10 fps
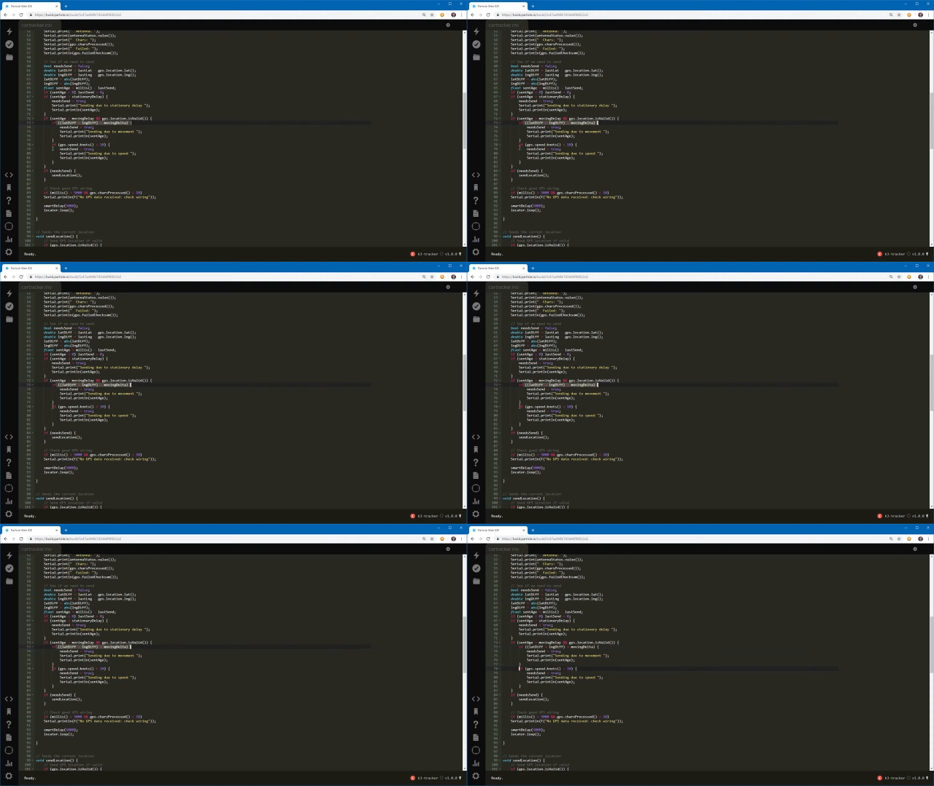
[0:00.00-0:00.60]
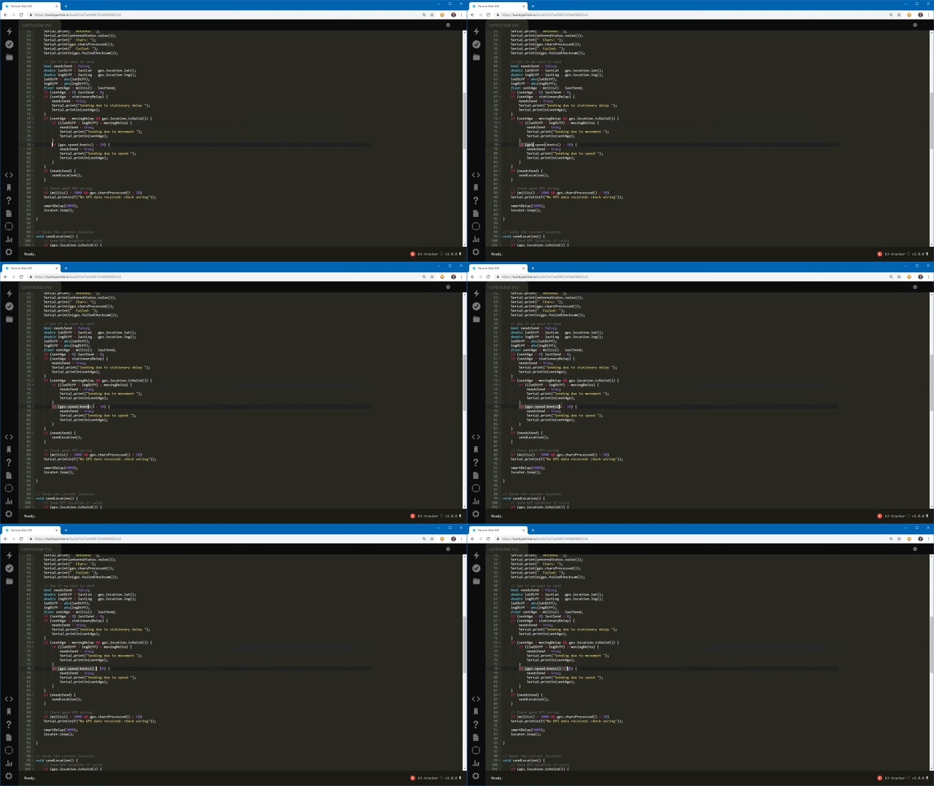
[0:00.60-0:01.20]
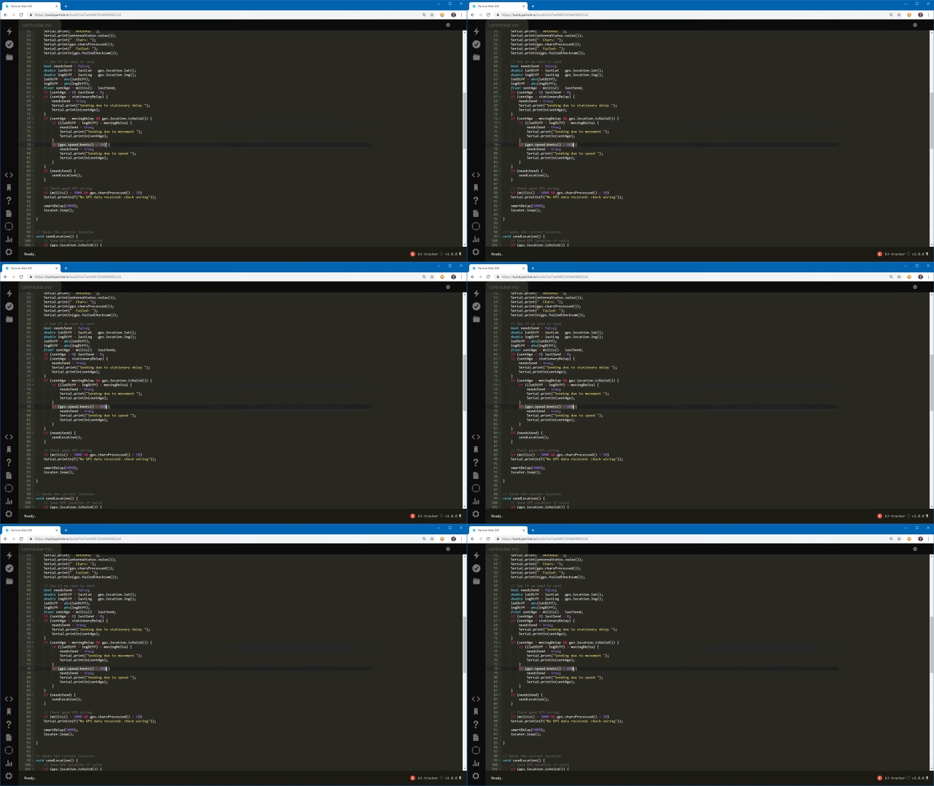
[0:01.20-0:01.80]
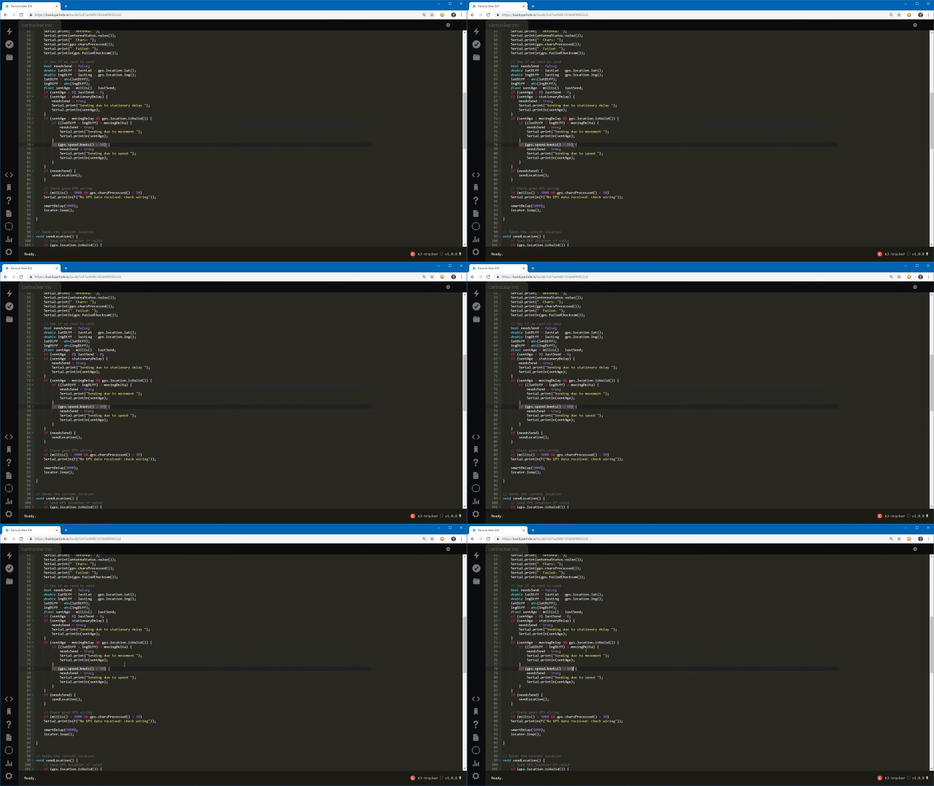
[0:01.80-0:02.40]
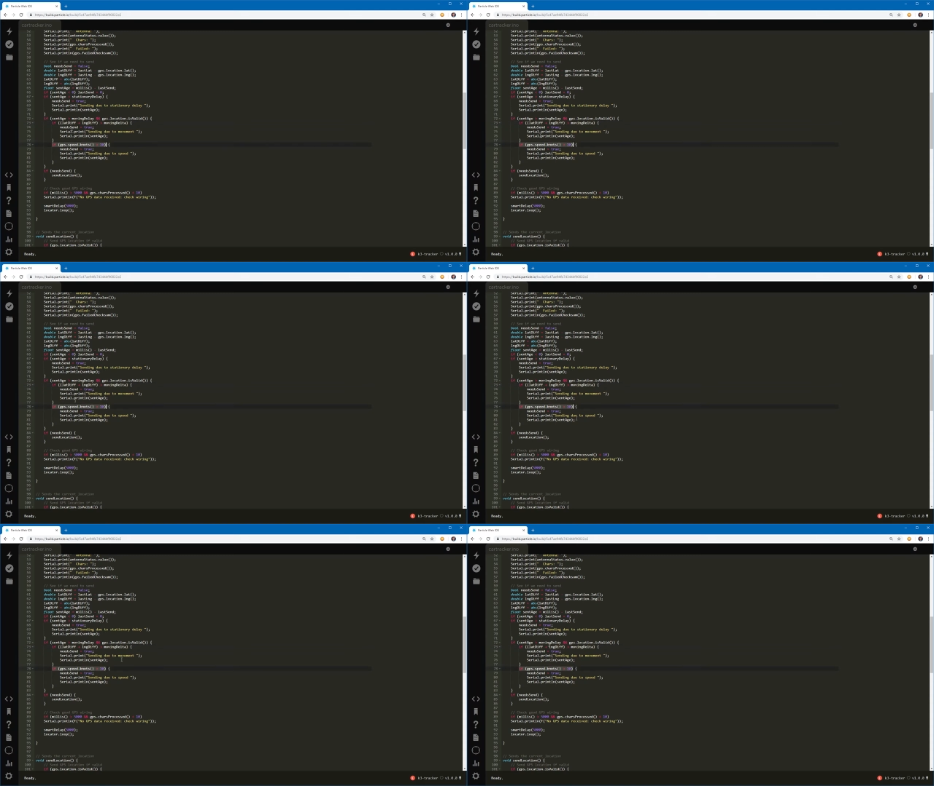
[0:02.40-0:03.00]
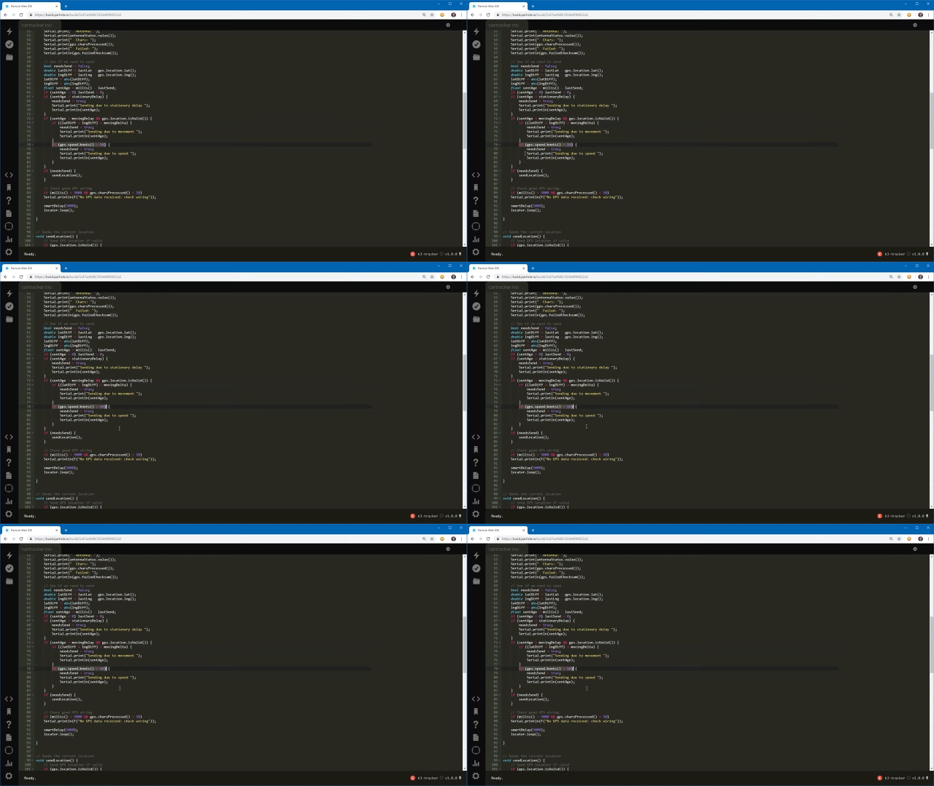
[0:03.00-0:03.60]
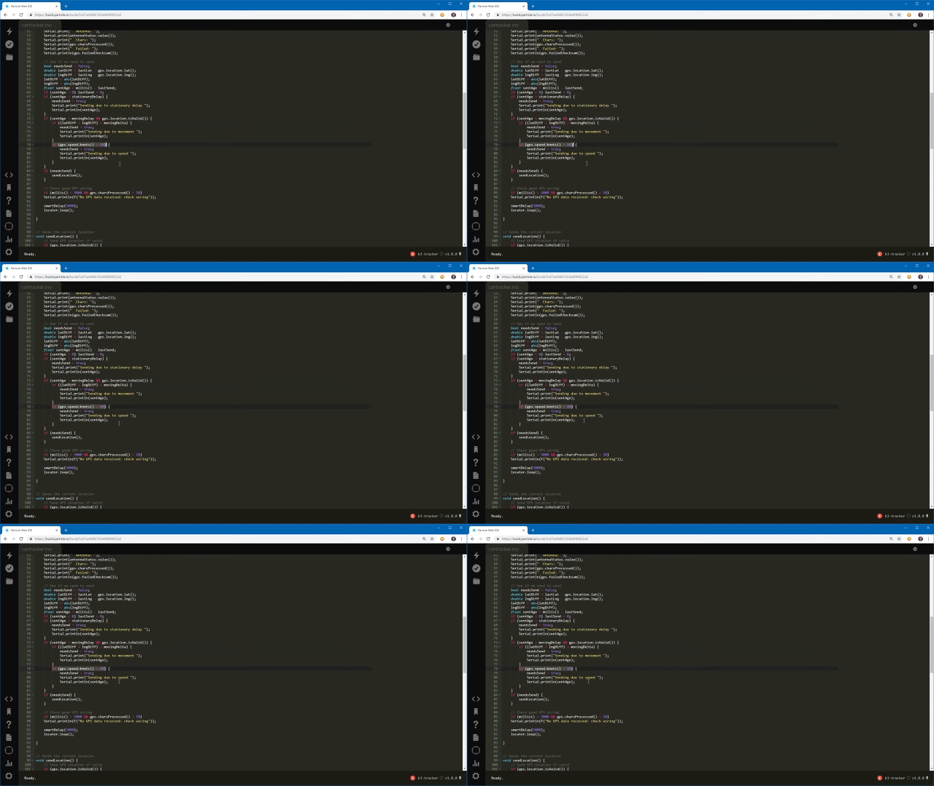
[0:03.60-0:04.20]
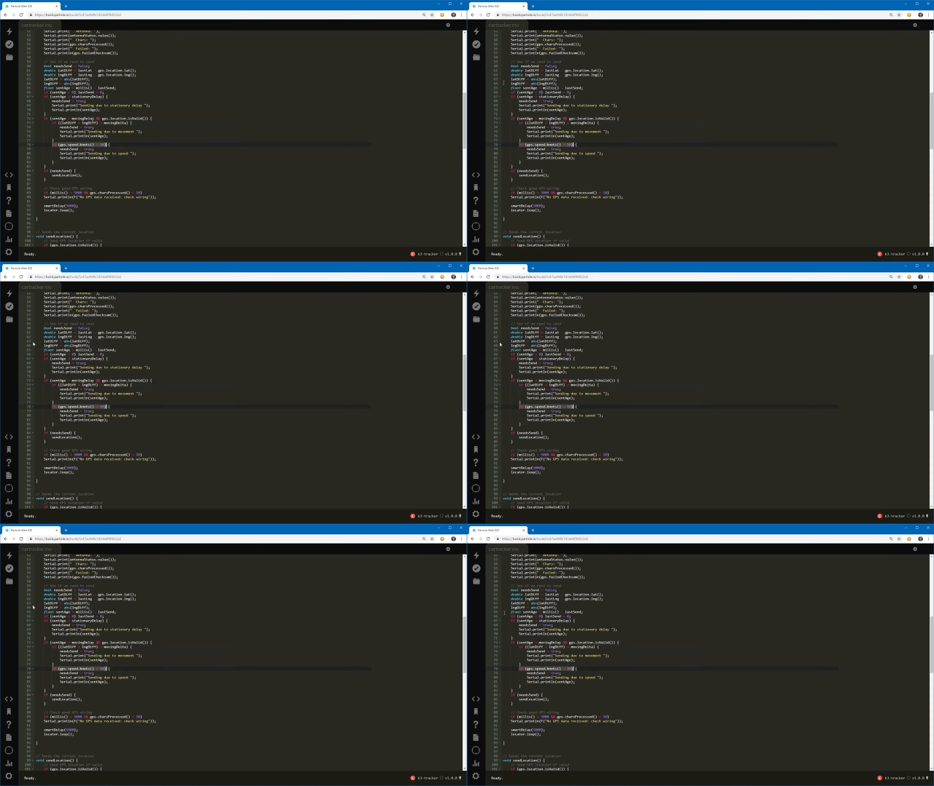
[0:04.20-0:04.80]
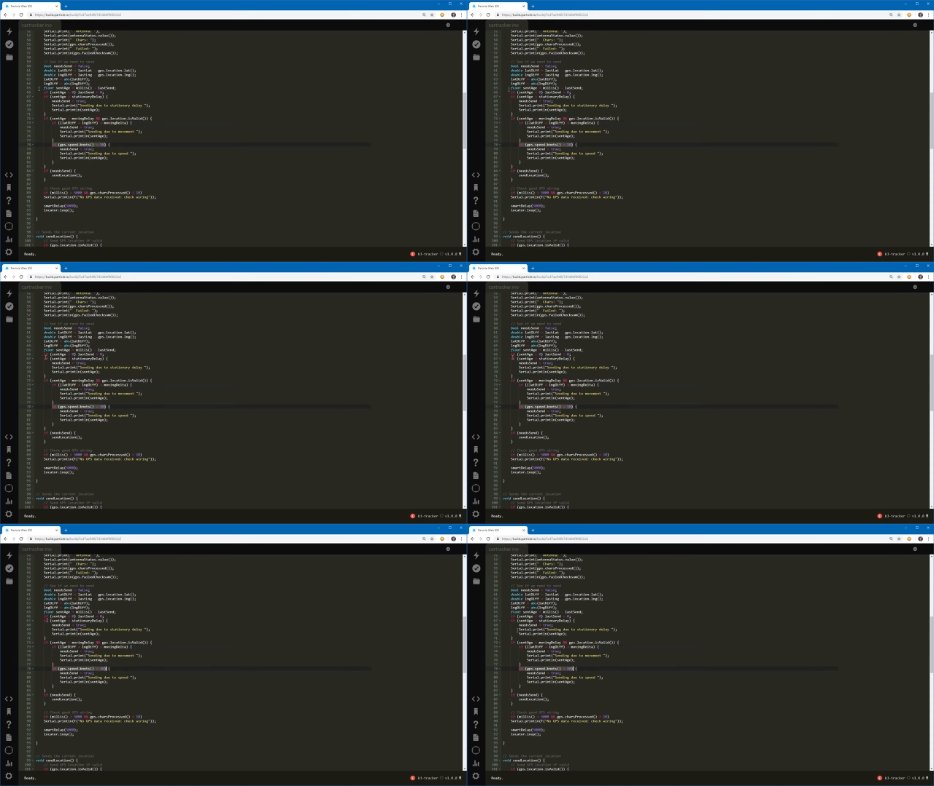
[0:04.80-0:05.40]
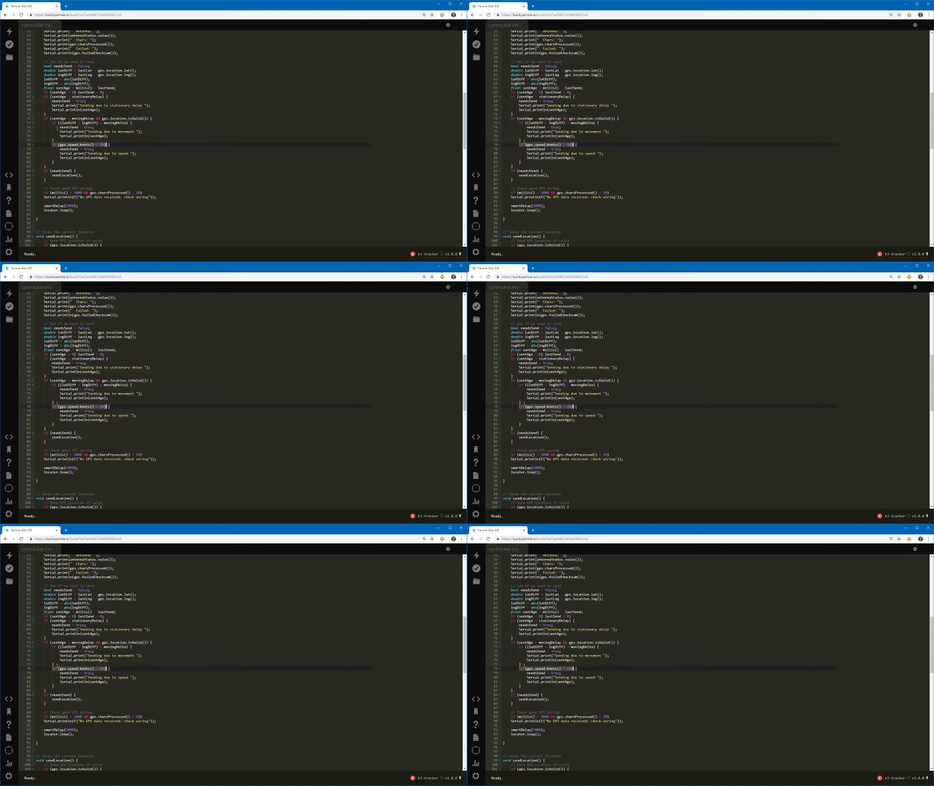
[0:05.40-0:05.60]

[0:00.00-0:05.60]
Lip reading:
(no speaker visible)